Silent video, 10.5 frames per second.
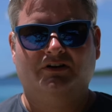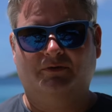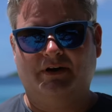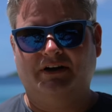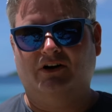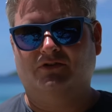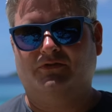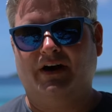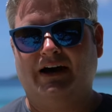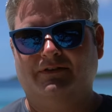to be
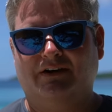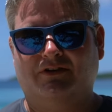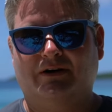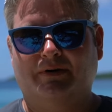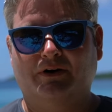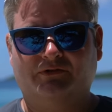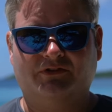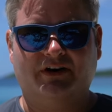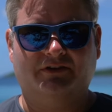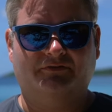notified whenever I post
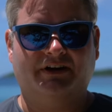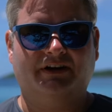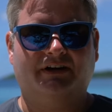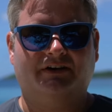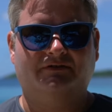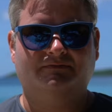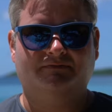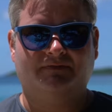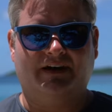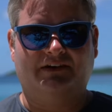another video.
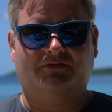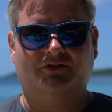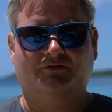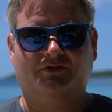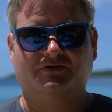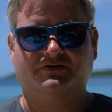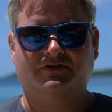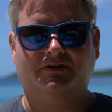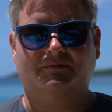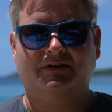Thanks for your
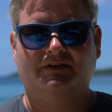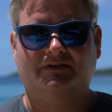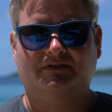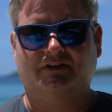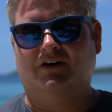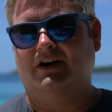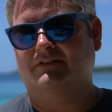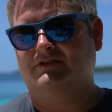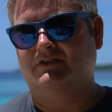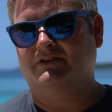viewership and y'all
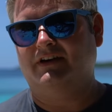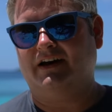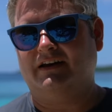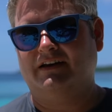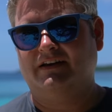have a good day.